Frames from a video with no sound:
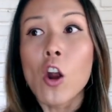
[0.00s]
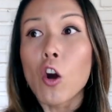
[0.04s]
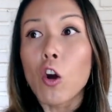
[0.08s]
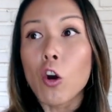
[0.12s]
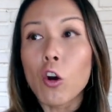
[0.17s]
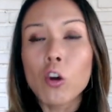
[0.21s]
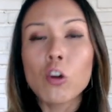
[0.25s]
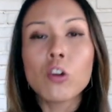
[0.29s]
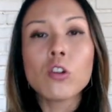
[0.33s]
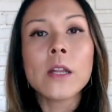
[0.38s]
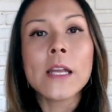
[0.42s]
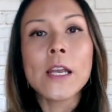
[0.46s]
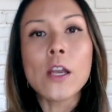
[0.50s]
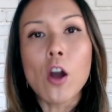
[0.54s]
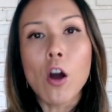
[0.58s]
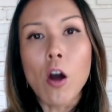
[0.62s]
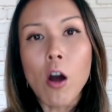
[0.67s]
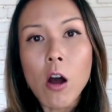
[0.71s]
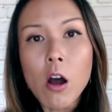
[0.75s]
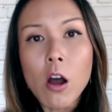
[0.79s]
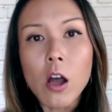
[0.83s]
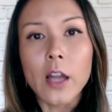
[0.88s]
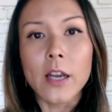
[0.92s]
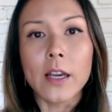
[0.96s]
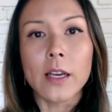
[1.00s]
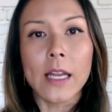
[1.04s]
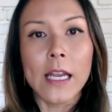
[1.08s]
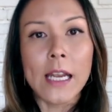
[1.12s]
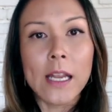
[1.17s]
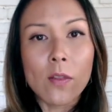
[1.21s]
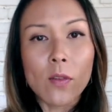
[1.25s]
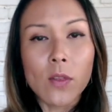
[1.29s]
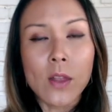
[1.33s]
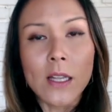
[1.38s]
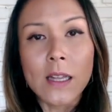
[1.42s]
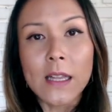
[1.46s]
early on
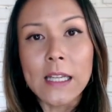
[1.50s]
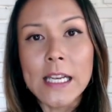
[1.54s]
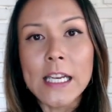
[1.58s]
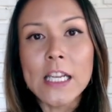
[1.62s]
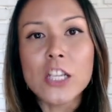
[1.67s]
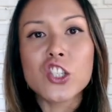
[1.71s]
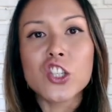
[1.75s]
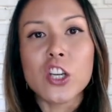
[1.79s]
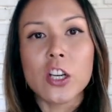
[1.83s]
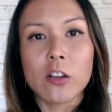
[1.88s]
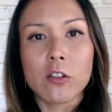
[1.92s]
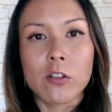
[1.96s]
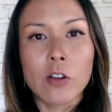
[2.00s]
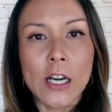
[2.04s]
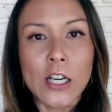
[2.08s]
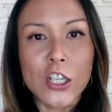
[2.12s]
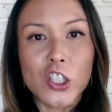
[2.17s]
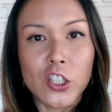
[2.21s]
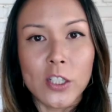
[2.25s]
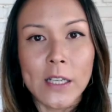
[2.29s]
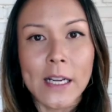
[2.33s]
in the lead generation